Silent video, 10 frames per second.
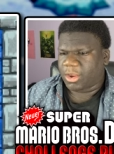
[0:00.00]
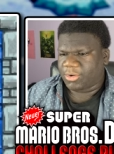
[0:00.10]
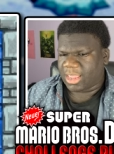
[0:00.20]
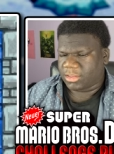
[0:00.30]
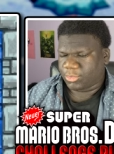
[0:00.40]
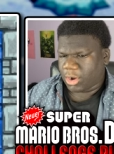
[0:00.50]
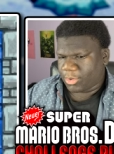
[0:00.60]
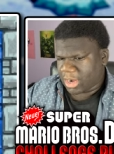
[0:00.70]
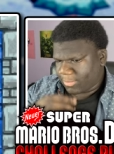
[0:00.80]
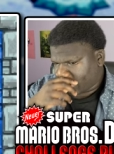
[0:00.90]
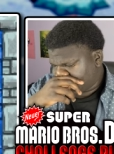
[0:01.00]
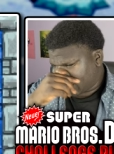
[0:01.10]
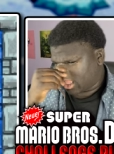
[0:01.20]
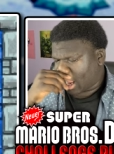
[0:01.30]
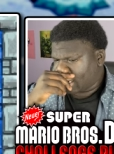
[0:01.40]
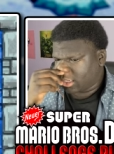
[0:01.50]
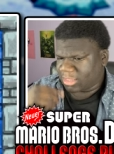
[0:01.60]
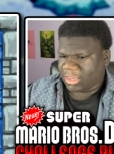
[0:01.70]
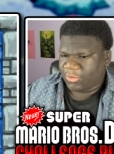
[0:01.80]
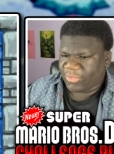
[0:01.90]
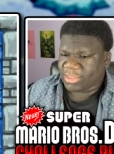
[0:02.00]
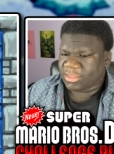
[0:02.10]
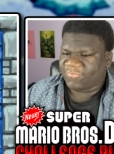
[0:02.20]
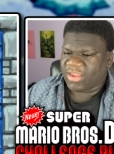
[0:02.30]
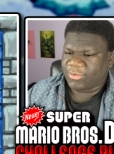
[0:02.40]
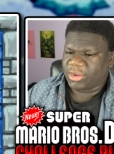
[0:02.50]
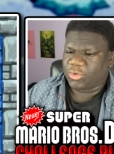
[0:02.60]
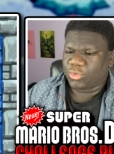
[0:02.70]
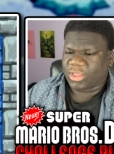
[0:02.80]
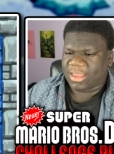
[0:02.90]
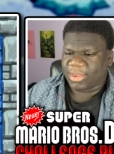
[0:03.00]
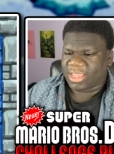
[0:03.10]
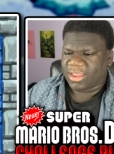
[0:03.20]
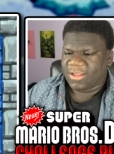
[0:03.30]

Okay, so we're going up like this. I see you. This is a very cool gimmick.